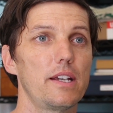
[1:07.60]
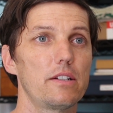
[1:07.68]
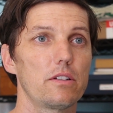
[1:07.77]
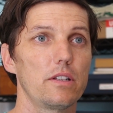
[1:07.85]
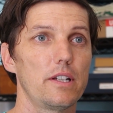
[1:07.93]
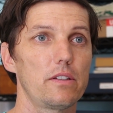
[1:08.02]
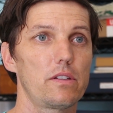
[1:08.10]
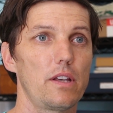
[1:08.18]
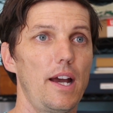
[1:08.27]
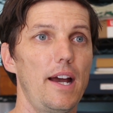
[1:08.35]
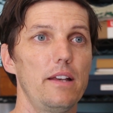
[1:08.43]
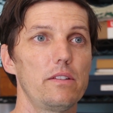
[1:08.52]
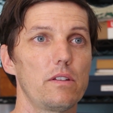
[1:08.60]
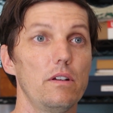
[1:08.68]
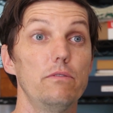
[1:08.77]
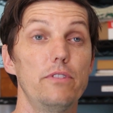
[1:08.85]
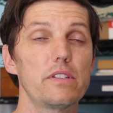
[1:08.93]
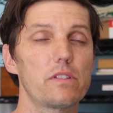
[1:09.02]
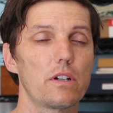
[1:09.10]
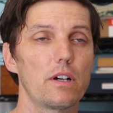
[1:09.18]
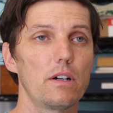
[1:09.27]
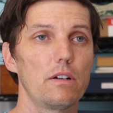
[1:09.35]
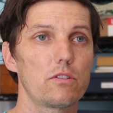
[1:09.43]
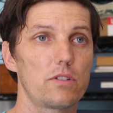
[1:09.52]
Angeles as a
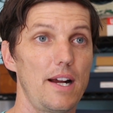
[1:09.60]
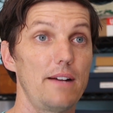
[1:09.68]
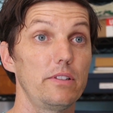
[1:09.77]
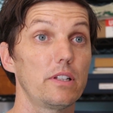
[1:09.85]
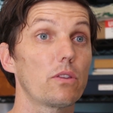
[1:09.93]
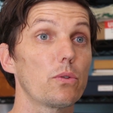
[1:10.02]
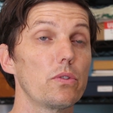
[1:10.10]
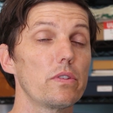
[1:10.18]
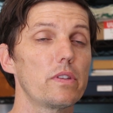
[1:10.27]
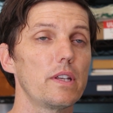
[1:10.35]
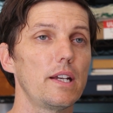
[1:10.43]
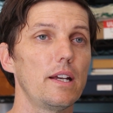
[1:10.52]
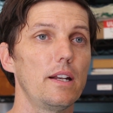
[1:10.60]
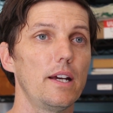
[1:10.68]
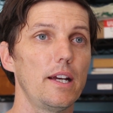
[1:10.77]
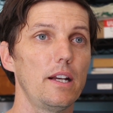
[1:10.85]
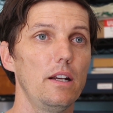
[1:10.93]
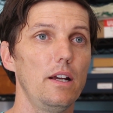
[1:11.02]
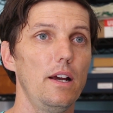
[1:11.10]
visitor traveling through the city at night,